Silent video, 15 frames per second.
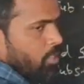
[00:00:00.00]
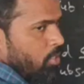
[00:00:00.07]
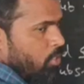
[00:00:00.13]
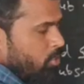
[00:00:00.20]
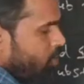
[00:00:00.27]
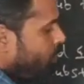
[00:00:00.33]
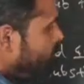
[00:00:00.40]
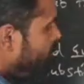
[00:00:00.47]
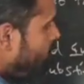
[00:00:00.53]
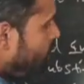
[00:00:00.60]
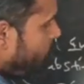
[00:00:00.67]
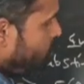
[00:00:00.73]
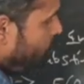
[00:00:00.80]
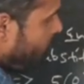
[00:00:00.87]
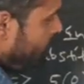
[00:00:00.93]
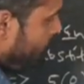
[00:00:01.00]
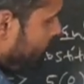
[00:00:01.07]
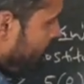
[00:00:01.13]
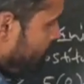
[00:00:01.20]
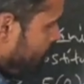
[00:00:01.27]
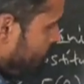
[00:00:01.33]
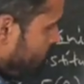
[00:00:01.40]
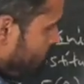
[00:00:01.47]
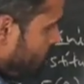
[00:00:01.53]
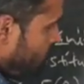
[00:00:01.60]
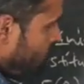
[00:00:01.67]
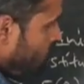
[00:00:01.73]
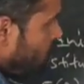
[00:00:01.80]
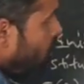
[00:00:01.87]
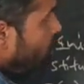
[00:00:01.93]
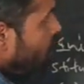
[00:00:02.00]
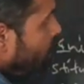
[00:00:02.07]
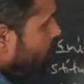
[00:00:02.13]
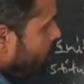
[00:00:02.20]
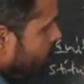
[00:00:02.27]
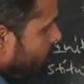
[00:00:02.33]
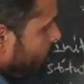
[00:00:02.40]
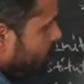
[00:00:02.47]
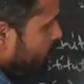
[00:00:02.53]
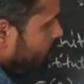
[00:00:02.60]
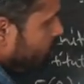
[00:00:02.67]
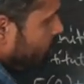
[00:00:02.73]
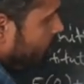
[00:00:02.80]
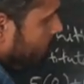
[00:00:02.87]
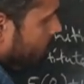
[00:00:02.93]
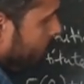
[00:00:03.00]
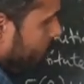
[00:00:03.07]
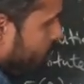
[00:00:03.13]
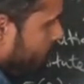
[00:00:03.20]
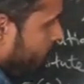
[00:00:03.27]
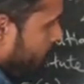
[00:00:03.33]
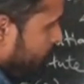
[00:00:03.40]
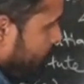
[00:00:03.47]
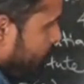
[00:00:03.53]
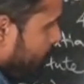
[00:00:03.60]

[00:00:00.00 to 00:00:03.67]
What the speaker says: doesn't value, we will keep as 0, is equal to 60.